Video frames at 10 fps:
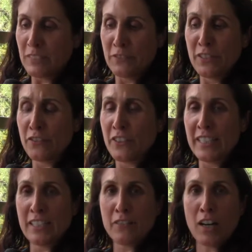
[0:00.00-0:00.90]
feel free
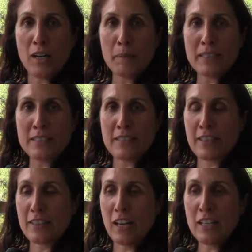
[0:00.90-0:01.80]
to give comments
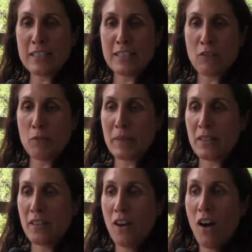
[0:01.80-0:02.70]
and thoughts. That would
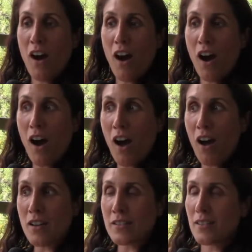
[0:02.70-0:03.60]
be
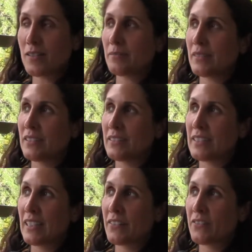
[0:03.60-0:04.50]
awesome
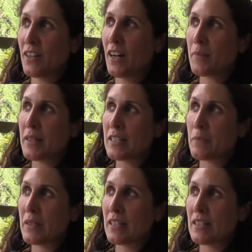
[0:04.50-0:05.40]
to get comments,
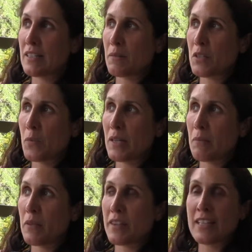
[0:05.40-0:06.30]
because I'm sure we
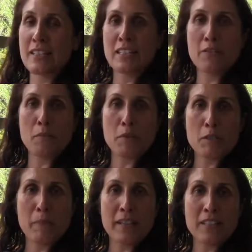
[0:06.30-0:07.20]
can put things in different
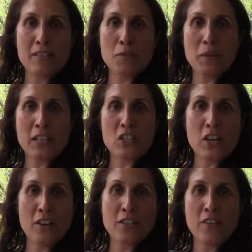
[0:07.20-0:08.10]
perspectives, and we can
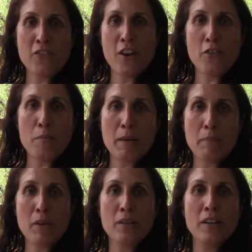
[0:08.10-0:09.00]
share for other
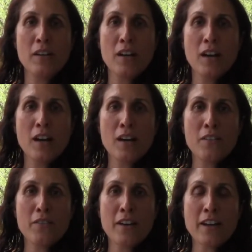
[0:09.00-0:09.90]
people
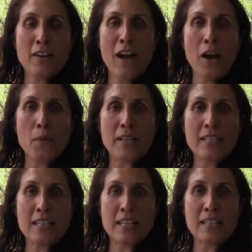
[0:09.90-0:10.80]
of how we
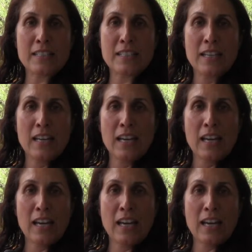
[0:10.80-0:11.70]
see it
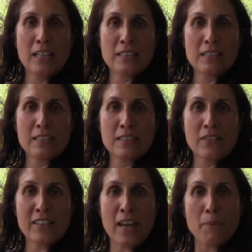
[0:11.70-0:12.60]
and
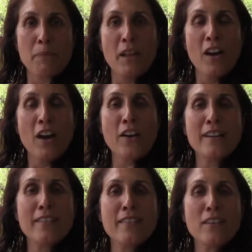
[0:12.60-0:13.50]
stuff like that. All
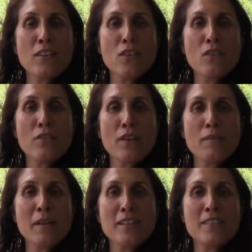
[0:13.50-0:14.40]
right, thank you very
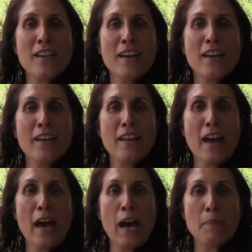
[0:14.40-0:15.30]
much, and
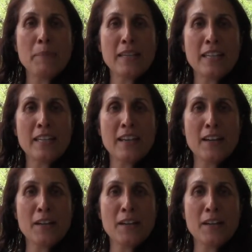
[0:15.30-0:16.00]
a happy